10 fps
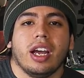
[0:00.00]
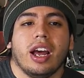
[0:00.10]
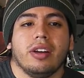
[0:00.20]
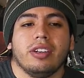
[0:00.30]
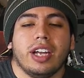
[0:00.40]

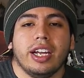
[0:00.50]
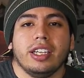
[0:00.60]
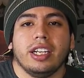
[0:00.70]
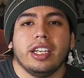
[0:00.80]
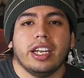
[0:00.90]
I'm glad
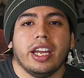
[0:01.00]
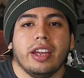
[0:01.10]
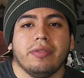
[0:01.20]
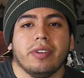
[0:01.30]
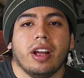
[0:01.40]
that they
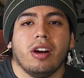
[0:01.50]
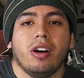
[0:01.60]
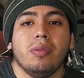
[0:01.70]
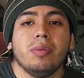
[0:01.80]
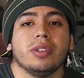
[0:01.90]
gave
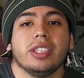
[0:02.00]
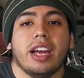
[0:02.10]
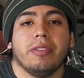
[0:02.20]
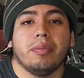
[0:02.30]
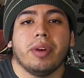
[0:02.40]
almost
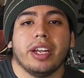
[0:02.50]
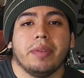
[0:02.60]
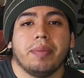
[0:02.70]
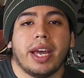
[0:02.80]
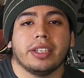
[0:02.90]
everybody
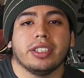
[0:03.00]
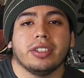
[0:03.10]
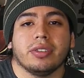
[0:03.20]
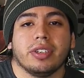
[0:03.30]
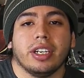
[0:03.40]
a
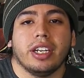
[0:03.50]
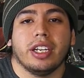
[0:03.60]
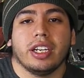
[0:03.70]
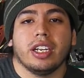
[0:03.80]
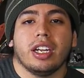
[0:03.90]
backstory.
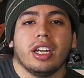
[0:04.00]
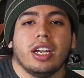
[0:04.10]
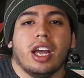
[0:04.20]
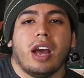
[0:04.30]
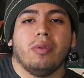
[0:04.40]

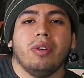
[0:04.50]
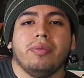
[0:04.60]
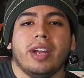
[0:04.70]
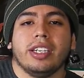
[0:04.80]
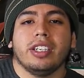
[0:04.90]
I would
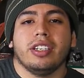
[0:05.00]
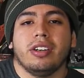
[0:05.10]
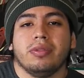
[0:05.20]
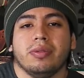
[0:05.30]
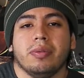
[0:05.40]
have liked to
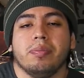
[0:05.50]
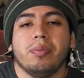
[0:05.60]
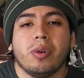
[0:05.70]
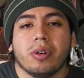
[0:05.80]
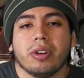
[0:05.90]
know
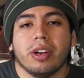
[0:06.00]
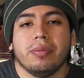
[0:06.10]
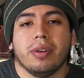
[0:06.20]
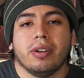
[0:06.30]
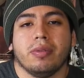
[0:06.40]
more
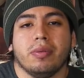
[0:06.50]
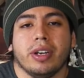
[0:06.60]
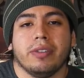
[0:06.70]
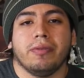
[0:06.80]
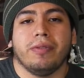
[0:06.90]
about
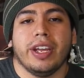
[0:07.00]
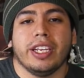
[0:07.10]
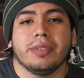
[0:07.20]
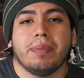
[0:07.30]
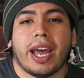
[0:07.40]
what
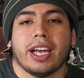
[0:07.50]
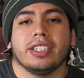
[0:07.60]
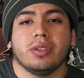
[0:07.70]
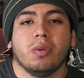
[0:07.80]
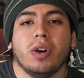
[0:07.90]
Faye's
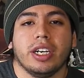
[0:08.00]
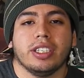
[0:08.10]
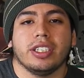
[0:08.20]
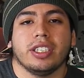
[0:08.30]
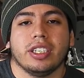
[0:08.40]
past
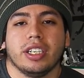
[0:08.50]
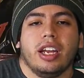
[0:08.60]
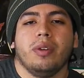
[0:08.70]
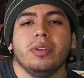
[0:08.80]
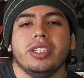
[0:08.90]
was.
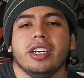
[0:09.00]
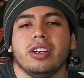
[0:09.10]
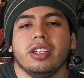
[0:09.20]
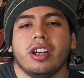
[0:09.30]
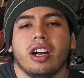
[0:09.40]
And I wish they
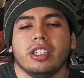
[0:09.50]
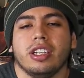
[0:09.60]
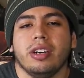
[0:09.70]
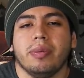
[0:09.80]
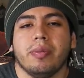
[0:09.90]
could have talked a
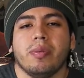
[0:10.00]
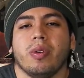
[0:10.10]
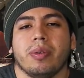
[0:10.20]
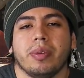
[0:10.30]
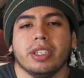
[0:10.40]
little bit
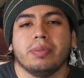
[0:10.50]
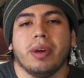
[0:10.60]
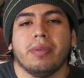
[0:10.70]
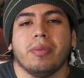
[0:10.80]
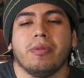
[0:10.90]
more about
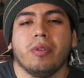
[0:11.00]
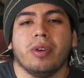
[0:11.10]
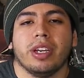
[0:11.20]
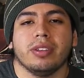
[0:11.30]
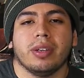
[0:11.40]
Spike
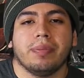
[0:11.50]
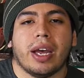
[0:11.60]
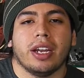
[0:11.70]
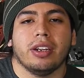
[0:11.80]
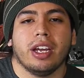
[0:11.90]
before he was a
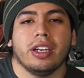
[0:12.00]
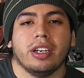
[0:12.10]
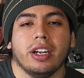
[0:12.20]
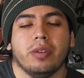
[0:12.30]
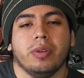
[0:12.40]
bounty
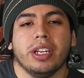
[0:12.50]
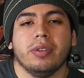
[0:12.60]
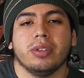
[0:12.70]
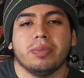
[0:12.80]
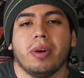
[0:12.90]
hunter and when
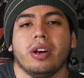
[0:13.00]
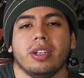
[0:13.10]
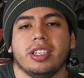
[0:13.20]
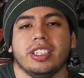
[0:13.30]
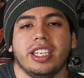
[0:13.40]
he was
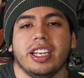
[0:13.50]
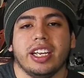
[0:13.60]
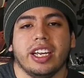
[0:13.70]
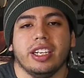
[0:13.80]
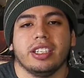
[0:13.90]
part of the
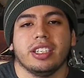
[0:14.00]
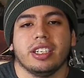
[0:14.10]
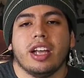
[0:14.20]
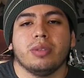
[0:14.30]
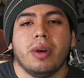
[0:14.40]
Syndicate,
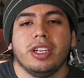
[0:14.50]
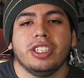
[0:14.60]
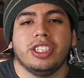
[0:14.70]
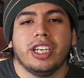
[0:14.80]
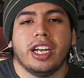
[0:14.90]
as well
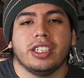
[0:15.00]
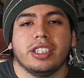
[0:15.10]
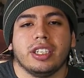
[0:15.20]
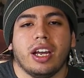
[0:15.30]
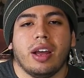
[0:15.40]
as
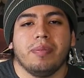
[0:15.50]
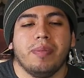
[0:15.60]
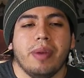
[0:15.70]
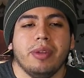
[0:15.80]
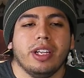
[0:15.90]
Jet.
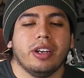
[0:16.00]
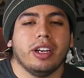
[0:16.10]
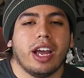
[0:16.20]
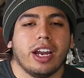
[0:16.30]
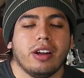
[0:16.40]
Maybe they could
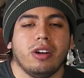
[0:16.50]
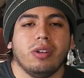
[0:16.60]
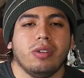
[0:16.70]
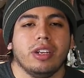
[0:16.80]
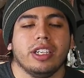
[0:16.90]
have had a
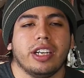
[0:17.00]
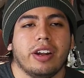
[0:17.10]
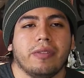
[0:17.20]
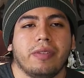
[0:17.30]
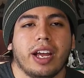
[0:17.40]
whole
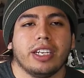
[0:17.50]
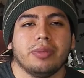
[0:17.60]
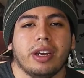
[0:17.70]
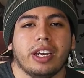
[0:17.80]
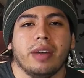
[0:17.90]
entire
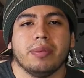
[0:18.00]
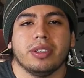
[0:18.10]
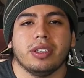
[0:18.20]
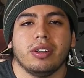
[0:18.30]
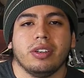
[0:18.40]
flashback
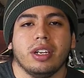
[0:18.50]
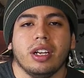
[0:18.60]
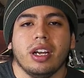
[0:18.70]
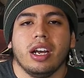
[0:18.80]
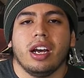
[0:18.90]
episode
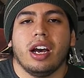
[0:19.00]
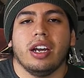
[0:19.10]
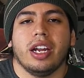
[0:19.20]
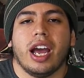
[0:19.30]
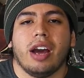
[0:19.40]

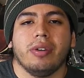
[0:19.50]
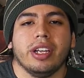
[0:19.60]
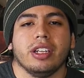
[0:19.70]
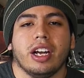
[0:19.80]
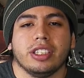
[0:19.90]
on how
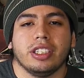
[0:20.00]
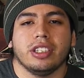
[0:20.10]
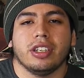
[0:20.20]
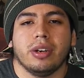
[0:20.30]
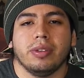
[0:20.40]
he lost
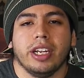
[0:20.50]
his arm.